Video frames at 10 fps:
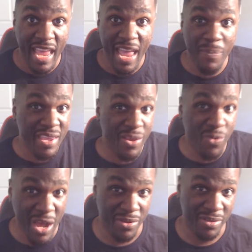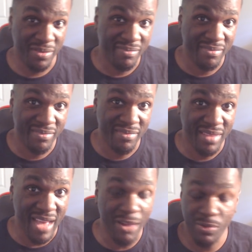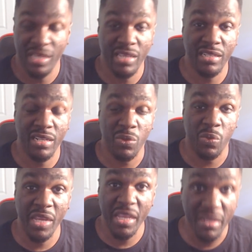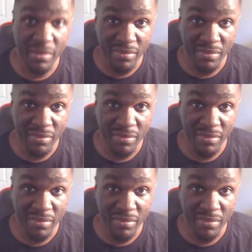at beating Wilder. I don't think he's going to win.